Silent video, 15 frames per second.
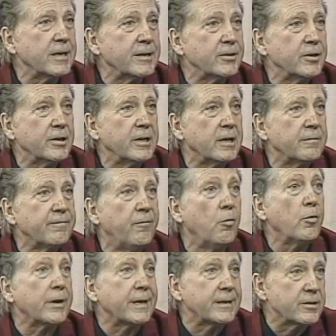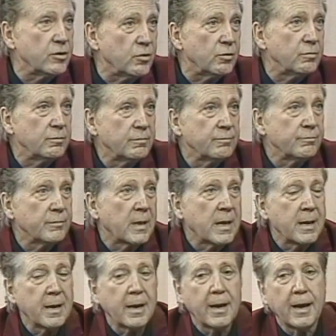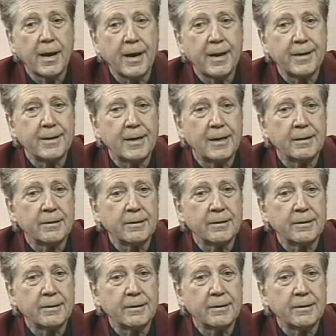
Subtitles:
I did at 42. And